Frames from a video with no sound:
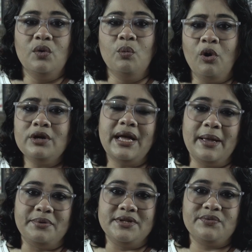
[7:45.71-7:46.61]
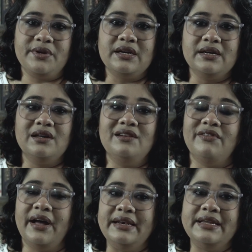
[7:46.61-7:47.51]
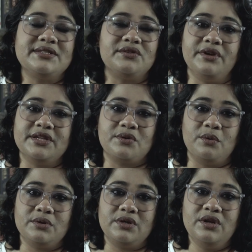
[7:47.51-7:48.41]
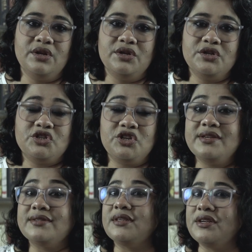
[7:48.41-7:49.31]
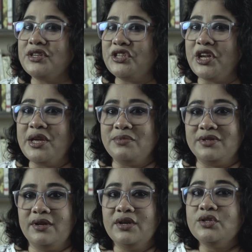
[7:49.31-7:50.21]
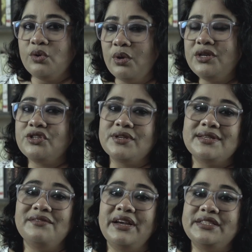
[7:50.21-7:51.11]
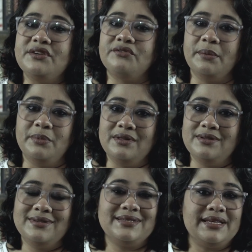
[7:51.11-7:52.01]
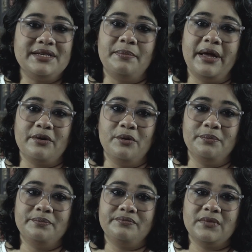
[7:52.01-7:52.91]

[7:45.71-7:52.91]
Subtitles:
What happens when a girl violates dress code? She is shamed, told she's inviting trouble, sent back home.